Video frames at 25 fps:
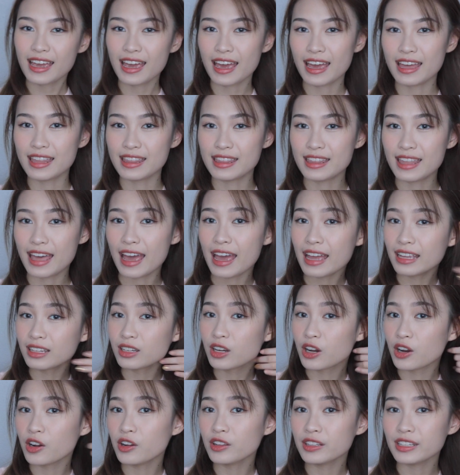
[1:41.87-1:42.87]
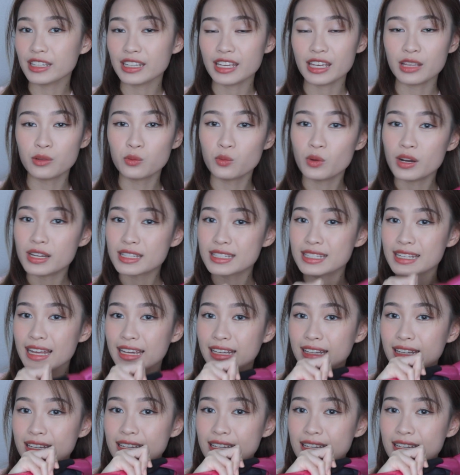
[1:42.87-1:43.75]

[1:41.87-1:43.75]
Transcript: and then curl it inwards like